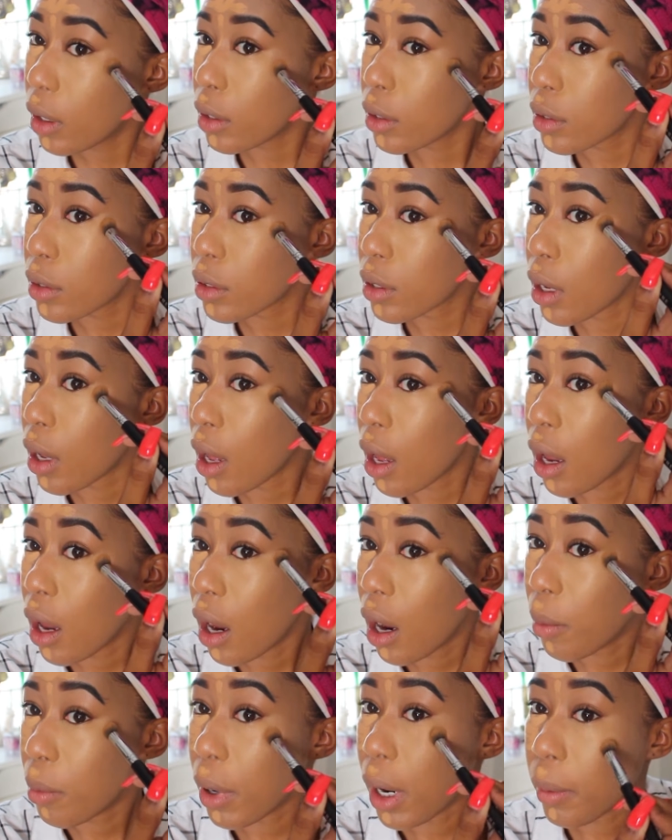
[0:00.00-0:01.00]

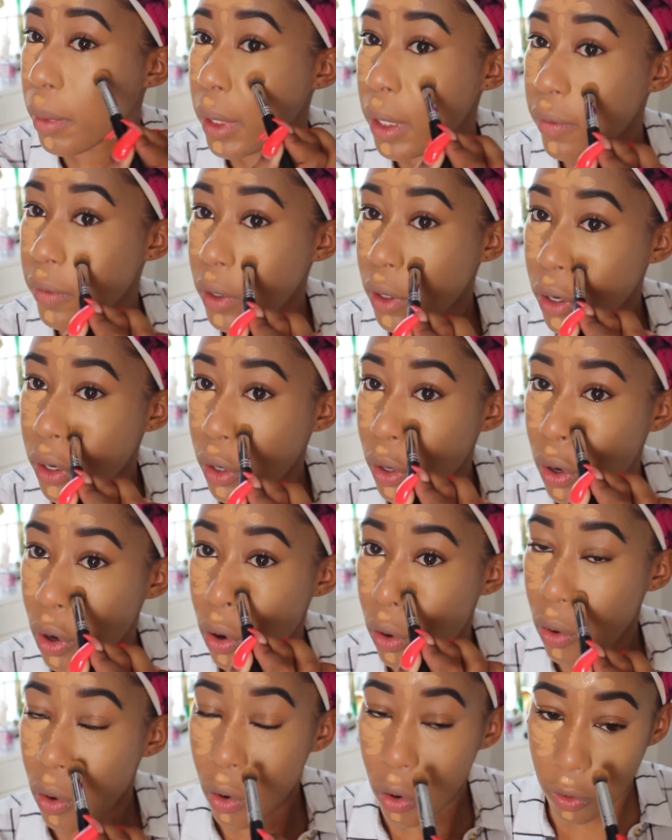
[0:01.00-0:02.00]
I'm probably even going to
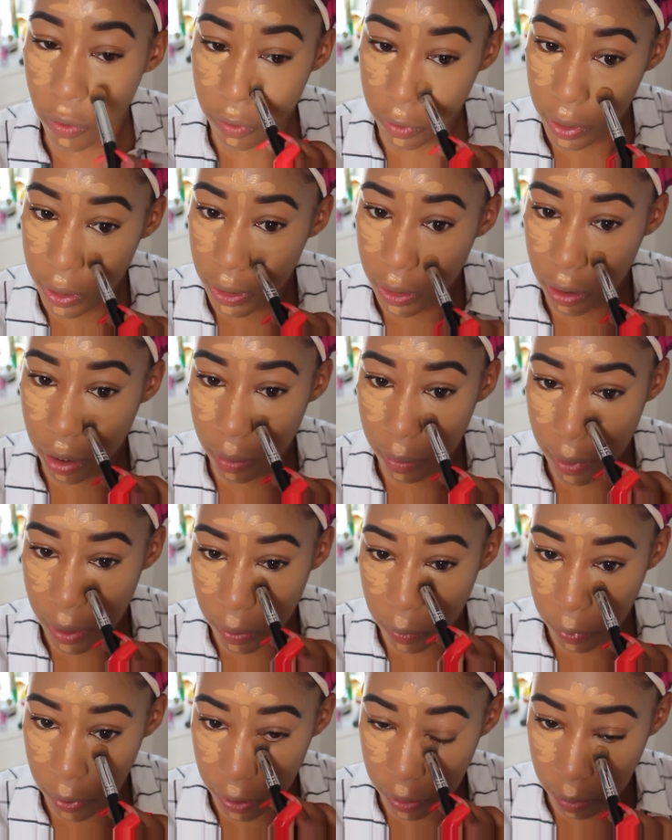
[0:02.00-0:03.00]
go over a little
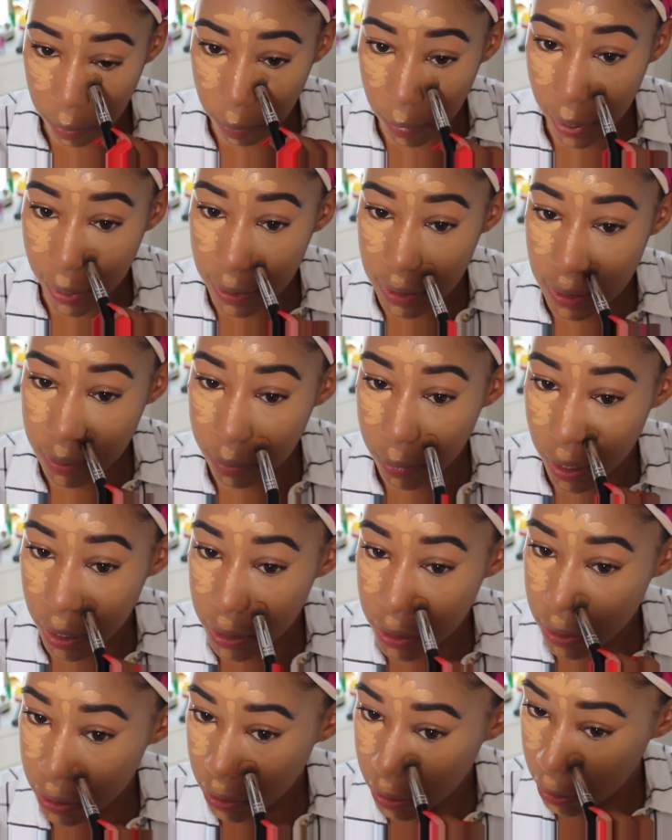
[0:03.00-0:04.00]
bit with my
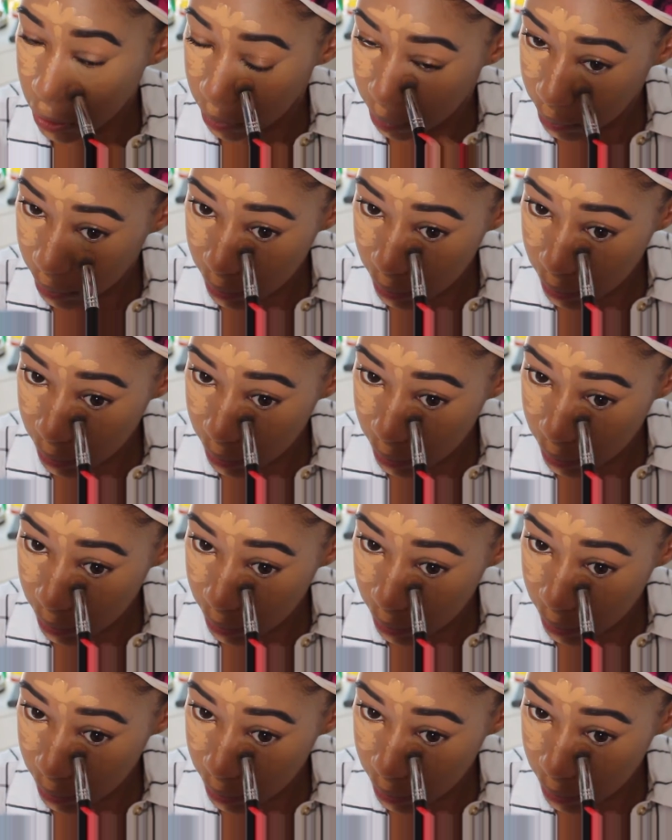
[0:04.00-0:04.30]
sponge just